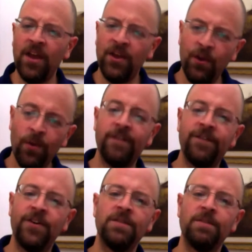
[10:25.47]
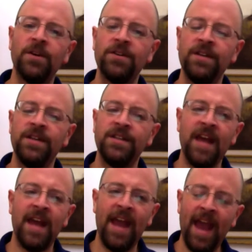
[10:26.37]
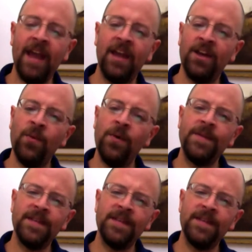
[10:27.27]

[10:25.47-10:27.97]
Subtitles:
you're the first person to say, hey, you know what,